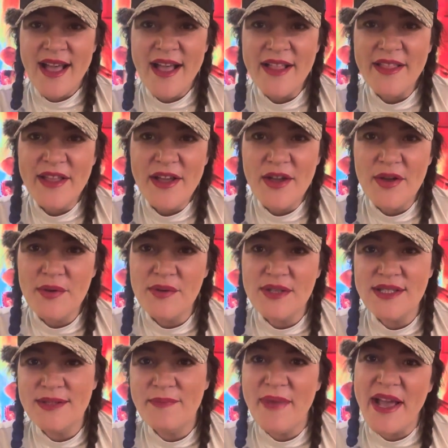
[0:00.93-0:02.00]
Hello,
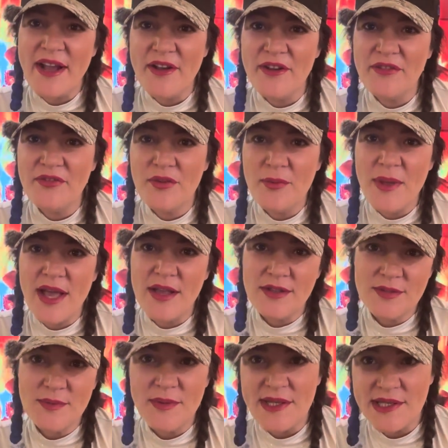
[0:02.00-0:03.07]
it's Mara from
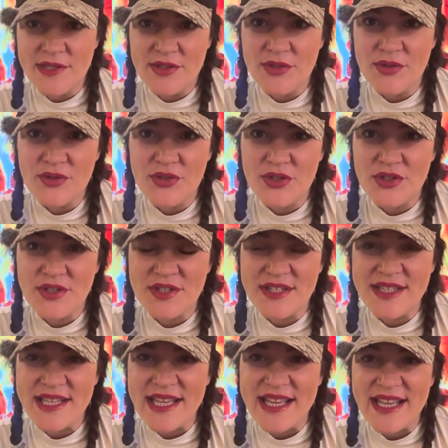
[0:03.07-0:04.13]
Houseplants, New
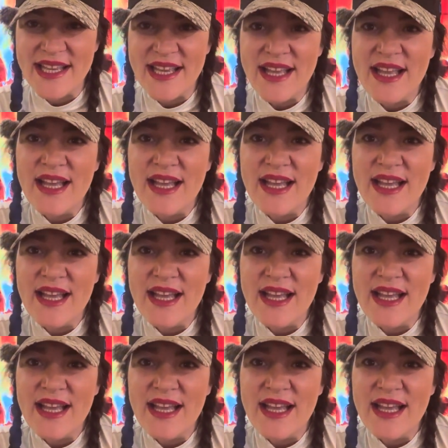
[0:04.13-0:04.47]
Jersey.